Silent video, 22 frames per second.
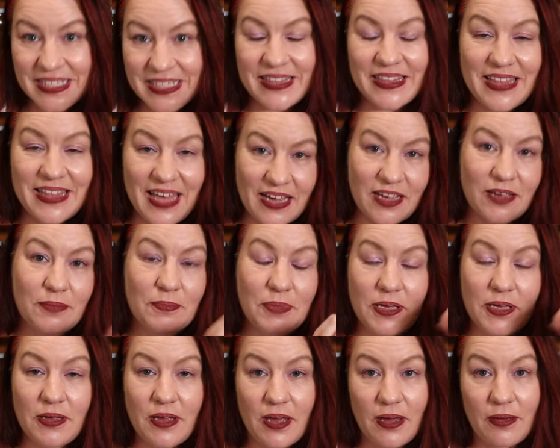that can
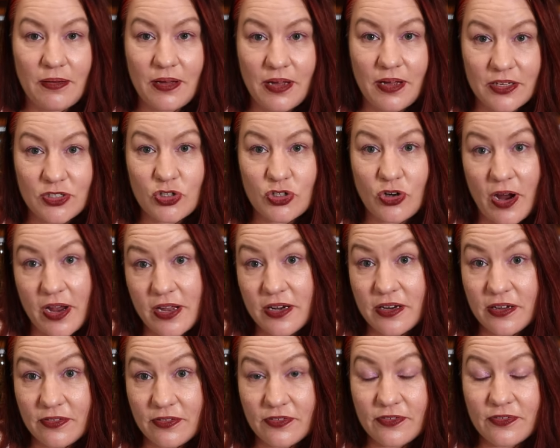be a
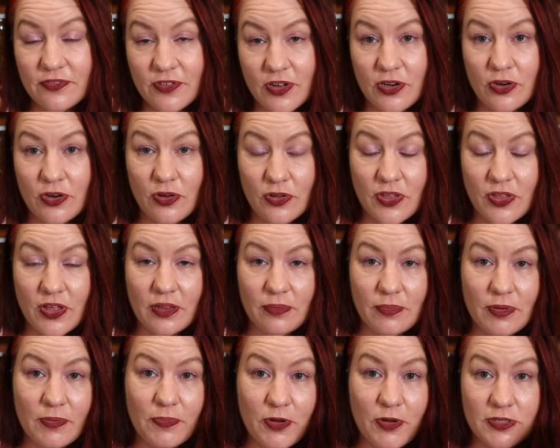trait of an earth
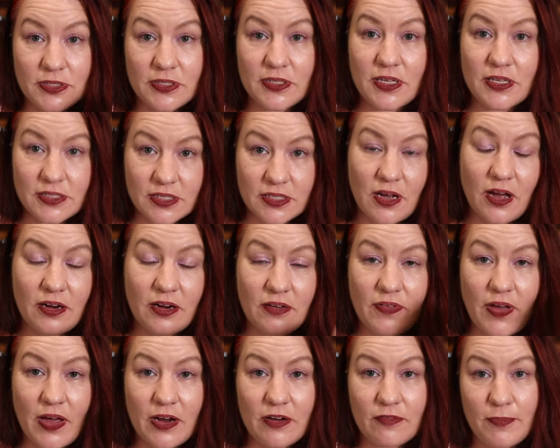element person that's kind
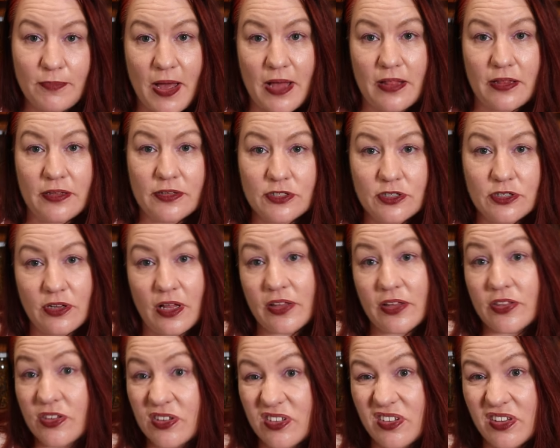of out of balance, you
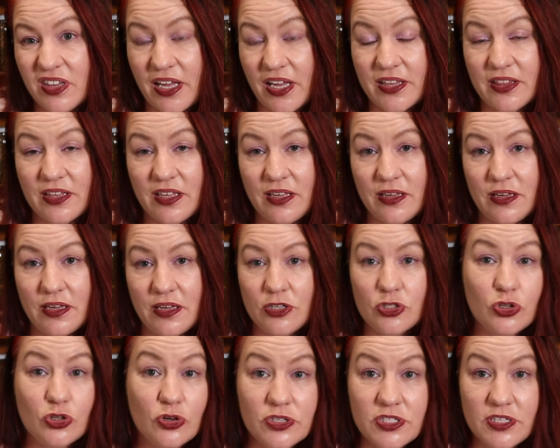know, like the
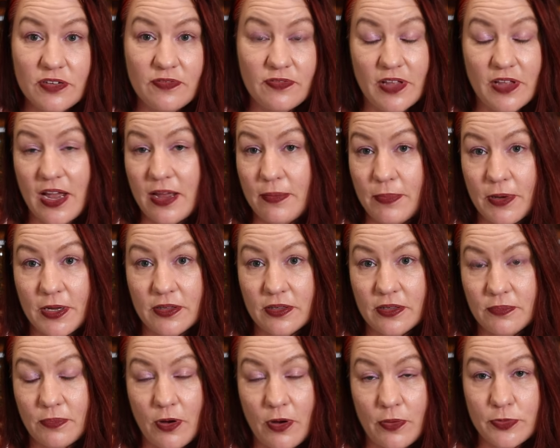intrusive neighbor
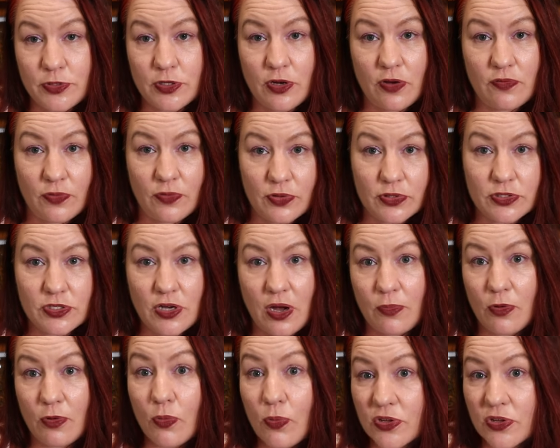that pops over all the
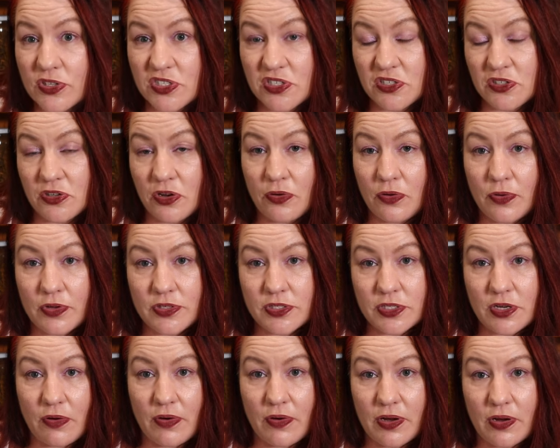time or wants to know what's
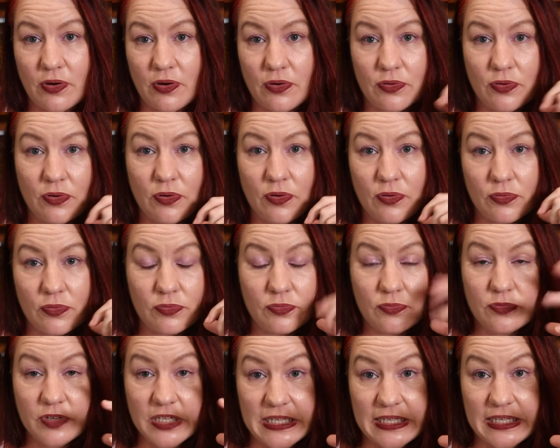going on or
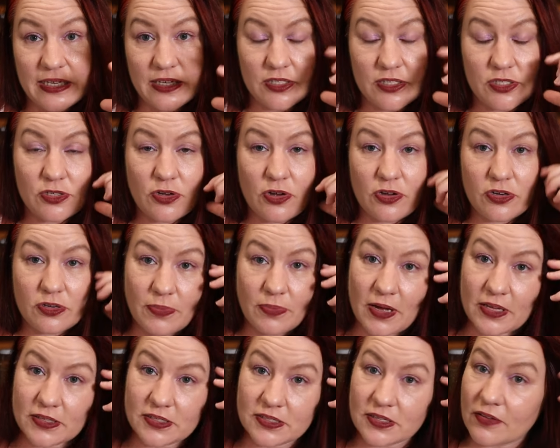really concerned
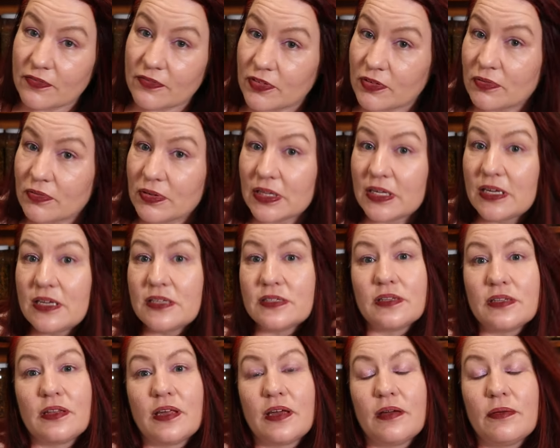about stuff that really
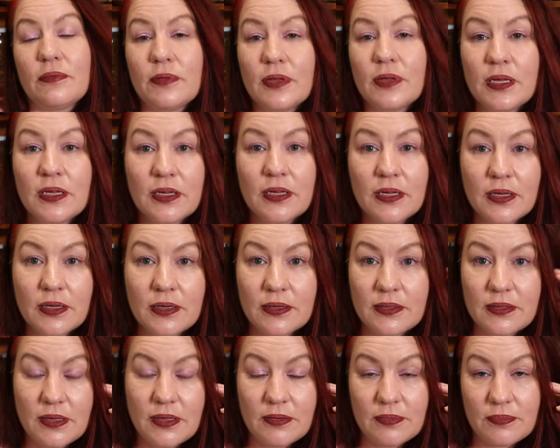isn't their
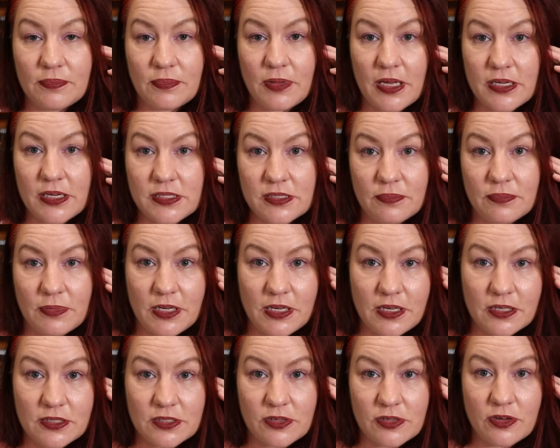place to be
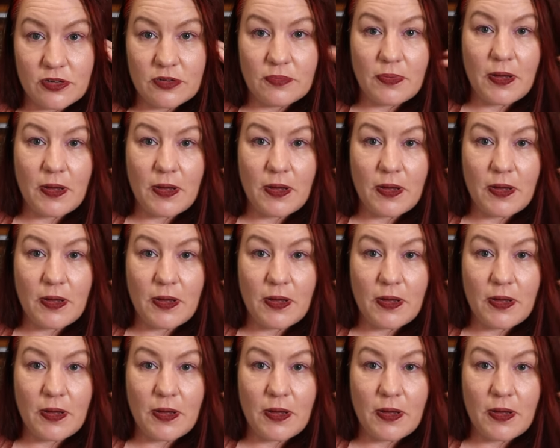concerned